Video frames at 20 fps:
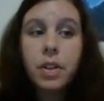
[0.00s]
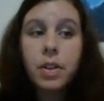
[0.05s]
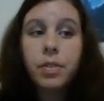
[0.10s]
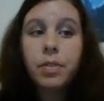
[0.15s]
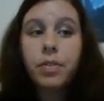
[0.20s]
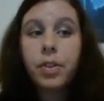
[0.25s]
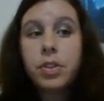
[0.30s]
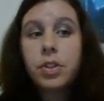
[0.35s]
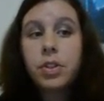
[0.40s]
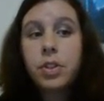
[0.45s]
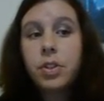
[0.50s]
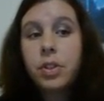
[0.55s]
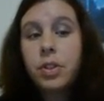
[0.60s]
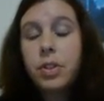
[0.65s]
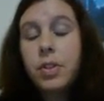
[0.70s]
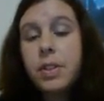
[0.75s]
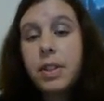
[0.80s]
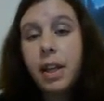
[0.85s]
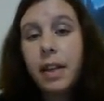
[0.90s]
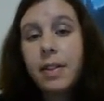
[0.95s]
for
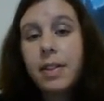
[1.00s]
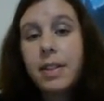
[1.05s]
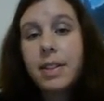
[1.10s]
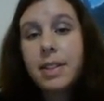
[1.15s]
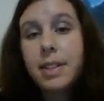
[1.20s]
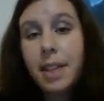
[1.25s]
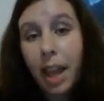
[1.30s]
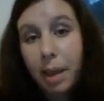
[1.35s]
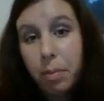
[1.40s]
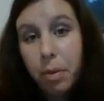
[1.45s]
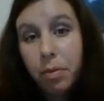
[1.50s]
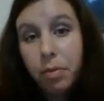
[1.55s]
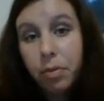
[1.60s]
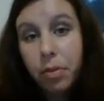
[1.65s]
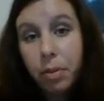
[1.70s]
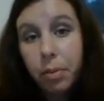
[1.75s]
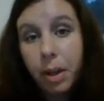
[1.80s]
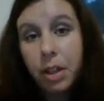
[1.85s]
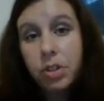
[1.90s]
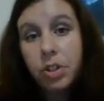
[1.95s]
students to get the same
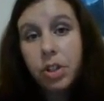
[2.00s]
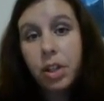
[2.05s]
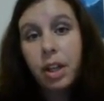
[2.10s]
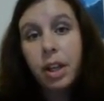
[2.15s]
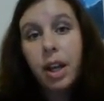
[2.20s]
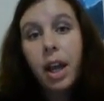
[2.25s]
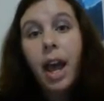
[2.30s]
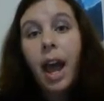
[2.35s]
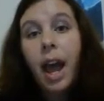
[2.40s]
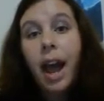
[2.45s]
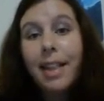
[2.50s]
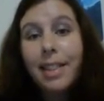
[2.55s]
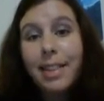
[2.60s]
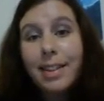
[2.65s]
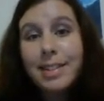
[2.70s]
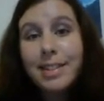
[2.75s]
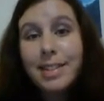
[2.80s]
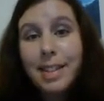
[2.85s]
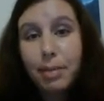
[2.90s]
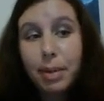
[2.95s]
information and the
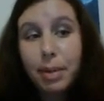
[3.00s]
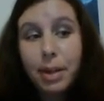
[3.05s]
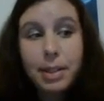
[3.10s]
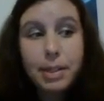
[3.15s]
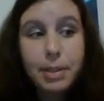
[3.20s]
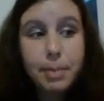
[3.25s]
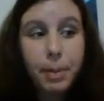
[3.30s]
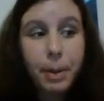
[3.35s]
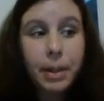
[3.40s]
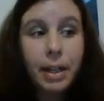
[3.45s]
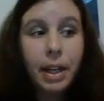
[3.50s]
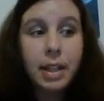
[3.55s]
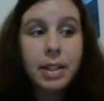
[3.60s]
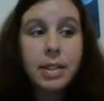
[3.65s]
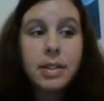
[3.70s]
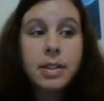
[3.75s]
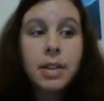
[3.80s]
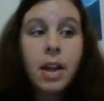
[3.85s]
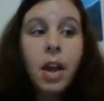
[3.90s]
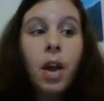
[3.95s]
same
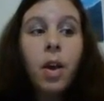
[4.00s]
experience,